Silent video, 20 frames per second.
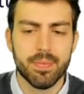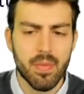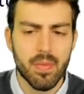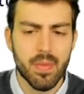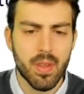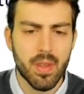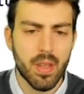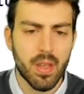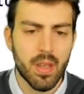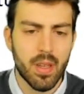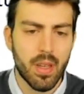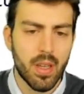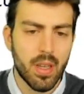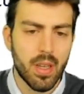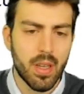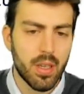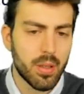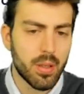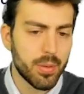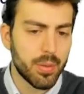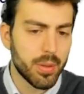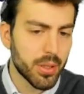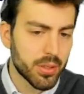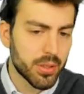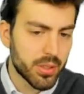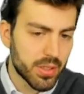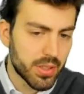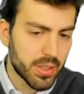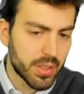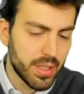We also see that
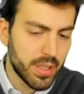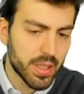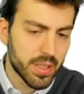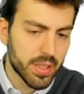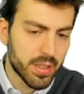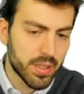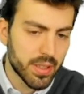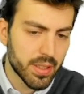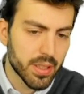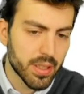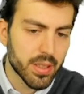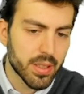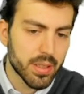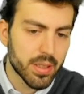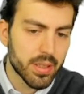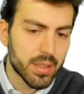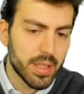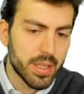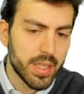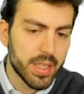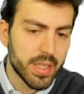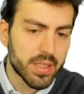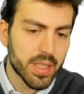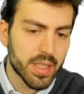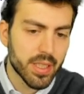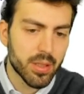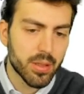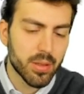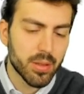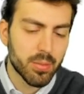the heatsink
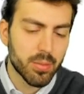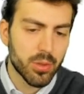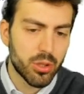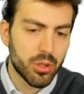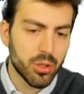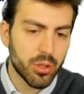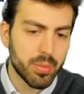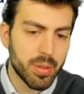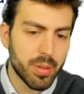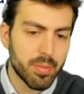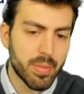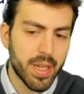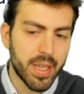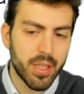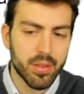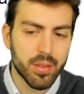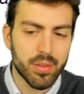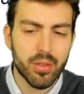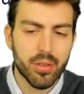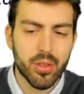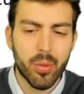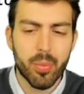should be made of copper,